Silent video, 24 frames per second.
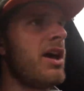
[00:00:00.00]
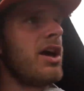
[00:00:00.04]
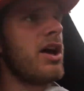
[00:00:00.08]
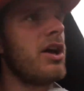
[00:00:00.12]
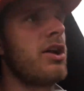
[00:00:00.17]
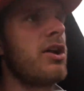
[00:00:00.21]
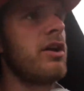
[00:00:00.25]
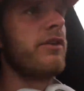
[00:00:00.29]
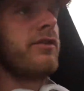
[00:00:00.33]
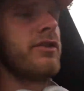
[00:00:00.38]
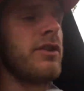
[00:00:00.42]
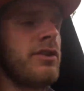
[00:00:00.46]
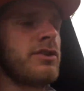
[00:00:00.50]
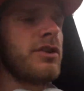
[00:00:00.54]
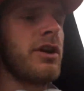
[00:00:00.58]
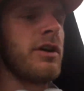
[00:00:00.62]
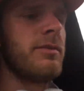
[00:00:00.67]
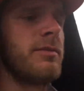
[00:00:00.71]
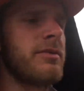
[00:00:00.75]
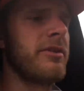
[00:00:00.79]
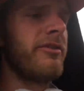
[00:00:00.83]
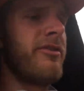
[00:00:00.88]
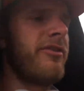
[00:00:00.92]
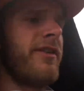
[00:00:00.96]
and
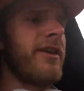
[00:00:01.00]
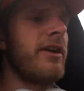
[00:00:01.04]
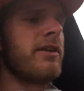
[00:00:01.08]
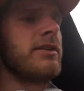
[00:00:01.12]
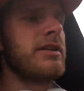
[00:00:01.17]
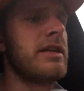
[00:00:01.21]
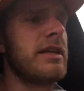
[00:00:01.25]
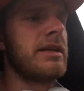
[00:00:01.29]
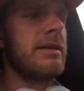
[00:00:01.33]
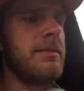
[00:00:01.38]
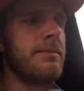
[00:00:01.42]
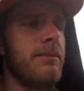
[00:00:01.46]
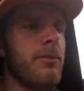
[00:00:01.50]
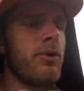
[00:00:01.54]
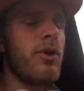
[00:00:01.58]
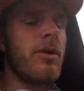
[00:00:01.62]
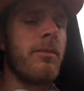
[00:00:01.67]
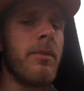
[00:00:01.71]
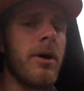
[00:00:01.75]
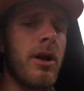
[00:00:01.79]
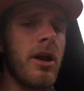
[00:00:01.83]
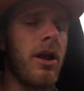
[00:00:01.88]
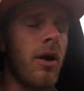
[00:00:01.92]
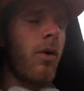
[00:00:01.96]
oftentimes I felt it more in
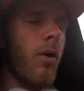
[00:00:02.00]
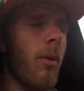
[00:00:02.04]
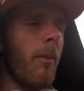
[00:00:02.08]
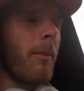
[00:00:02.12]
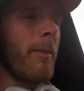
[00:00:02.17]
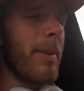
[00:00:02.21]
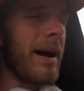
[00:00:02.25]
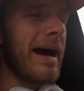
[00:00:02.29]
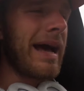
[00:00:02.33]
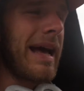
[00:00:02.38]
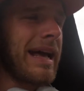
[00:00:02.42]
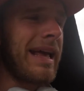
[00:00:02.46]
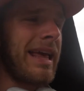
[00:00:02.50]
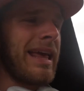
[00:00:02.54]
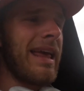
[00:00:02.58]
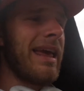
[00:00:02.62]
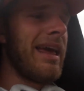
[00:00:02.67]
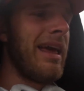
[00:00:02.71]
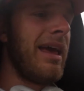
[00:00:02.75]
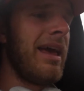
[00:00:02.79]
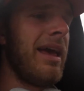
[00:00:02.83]
my lower back,